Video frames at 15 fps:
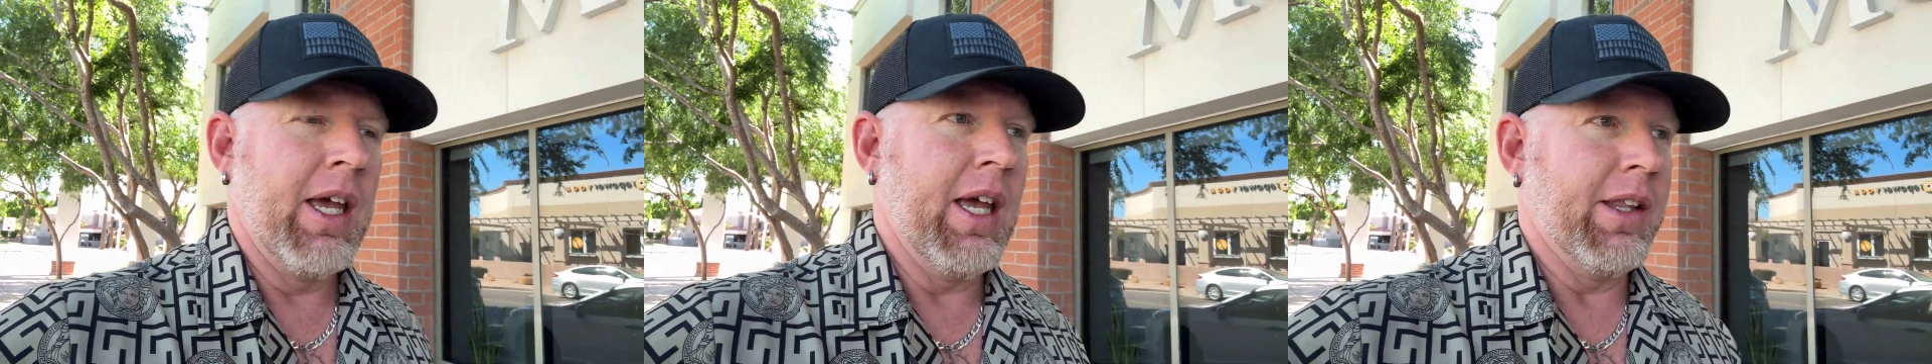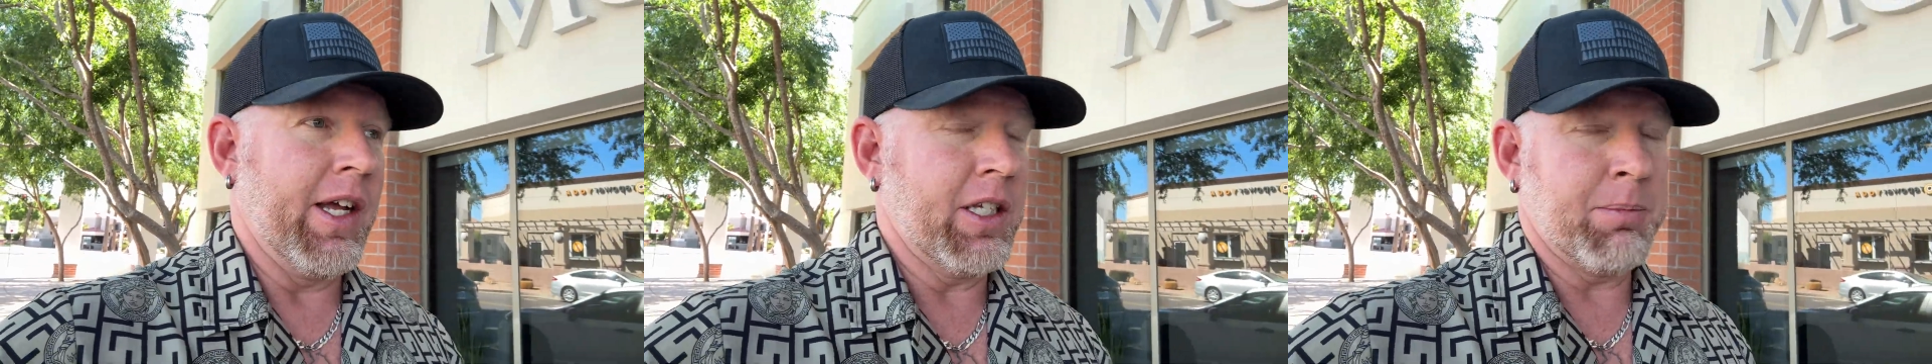
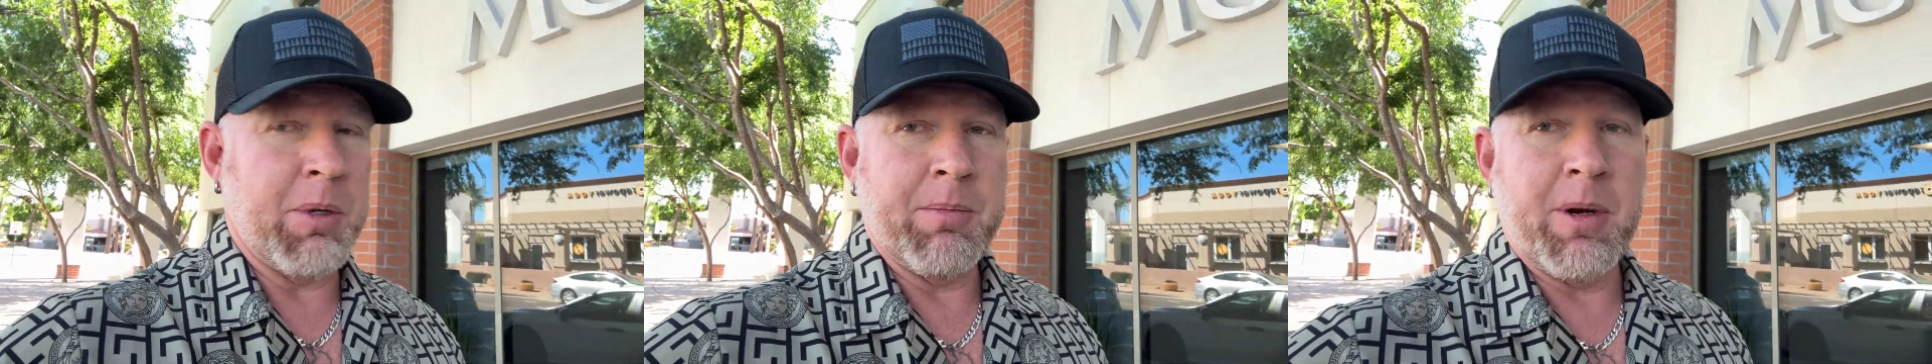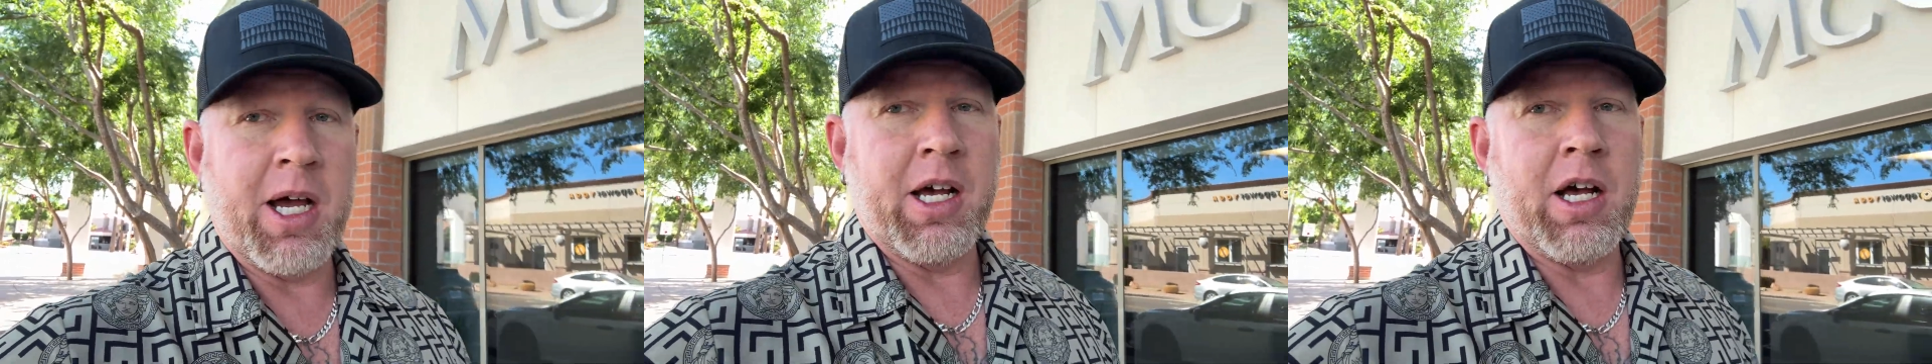That's been
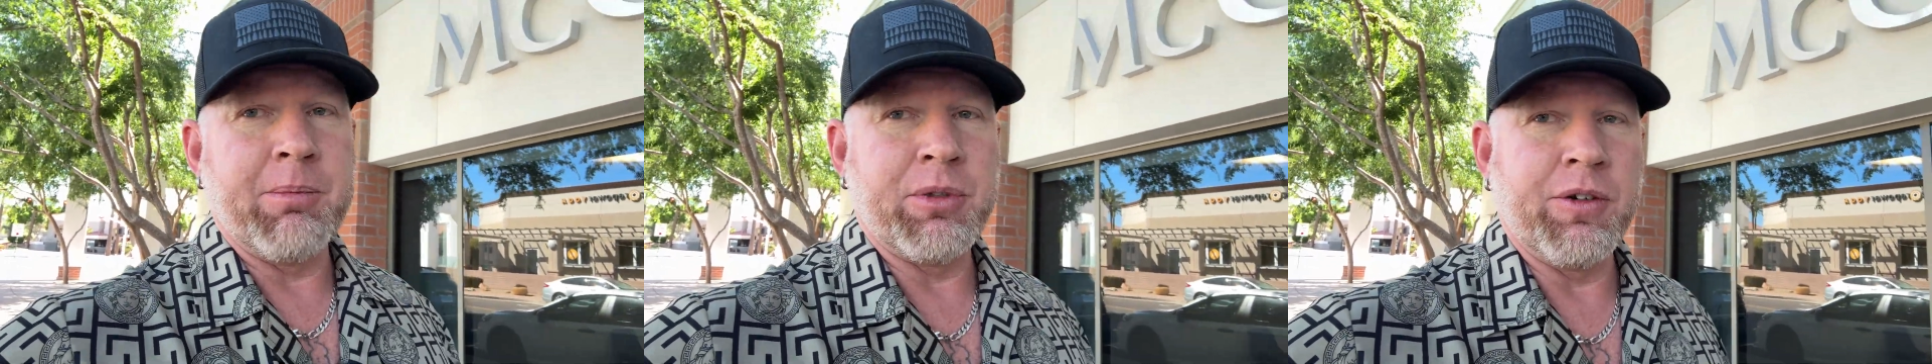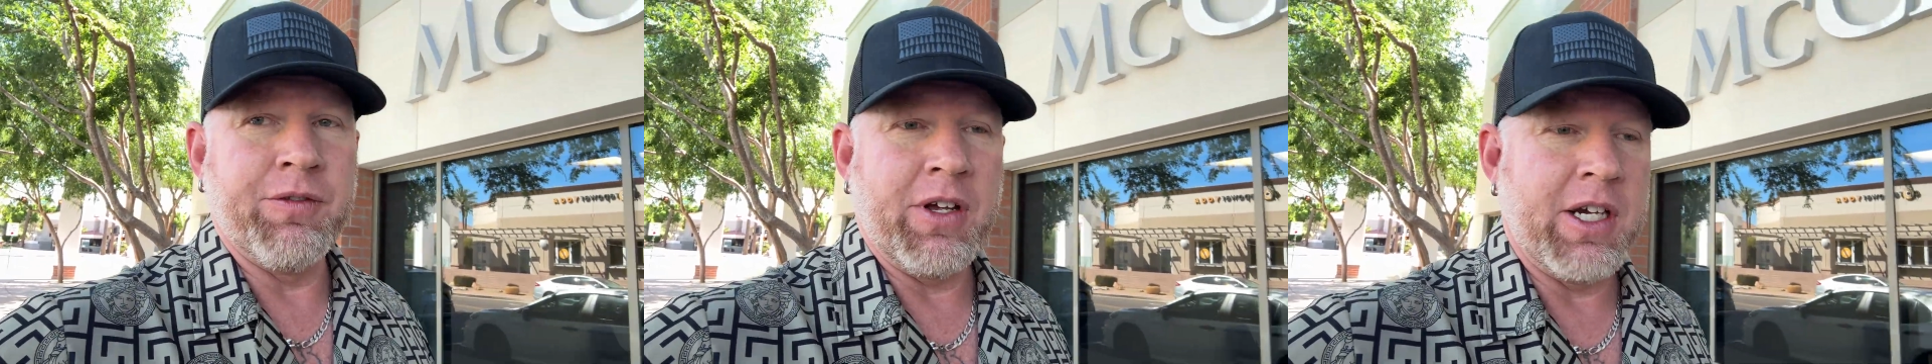my
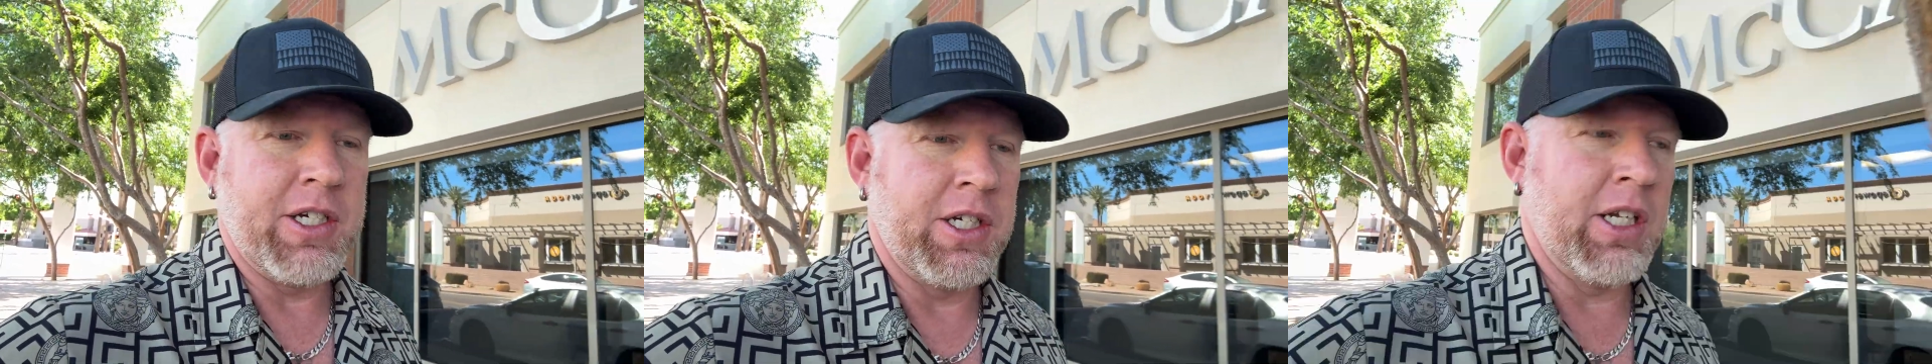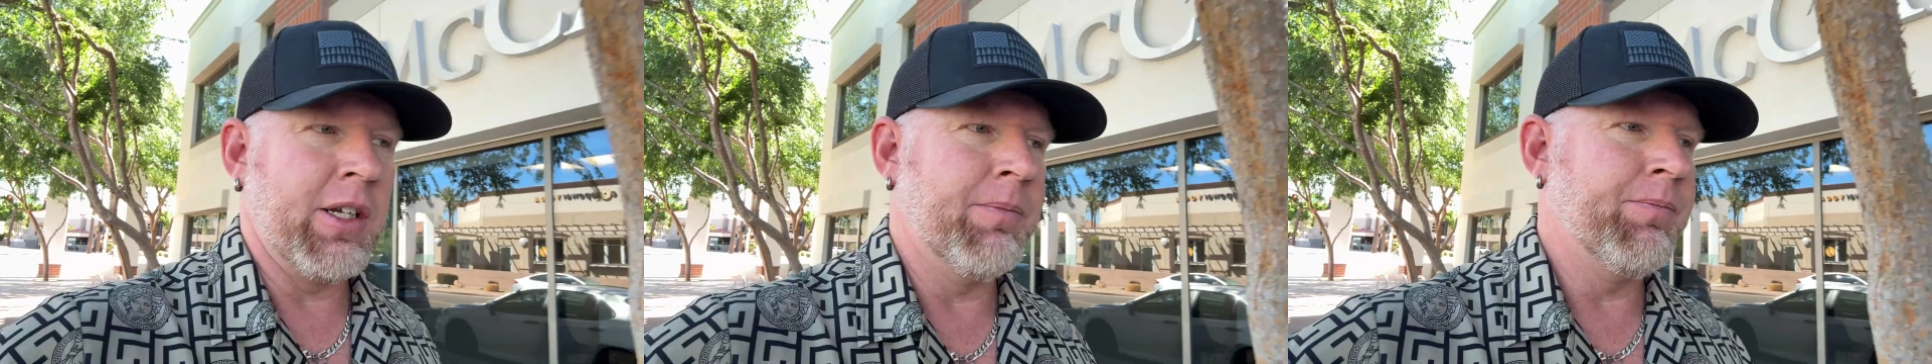
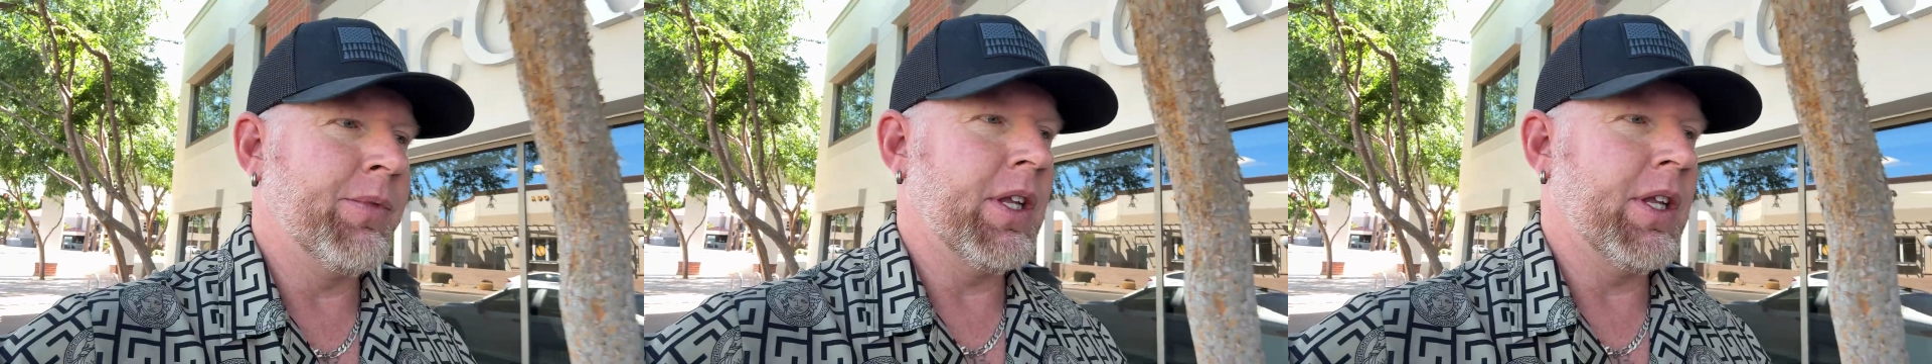observation.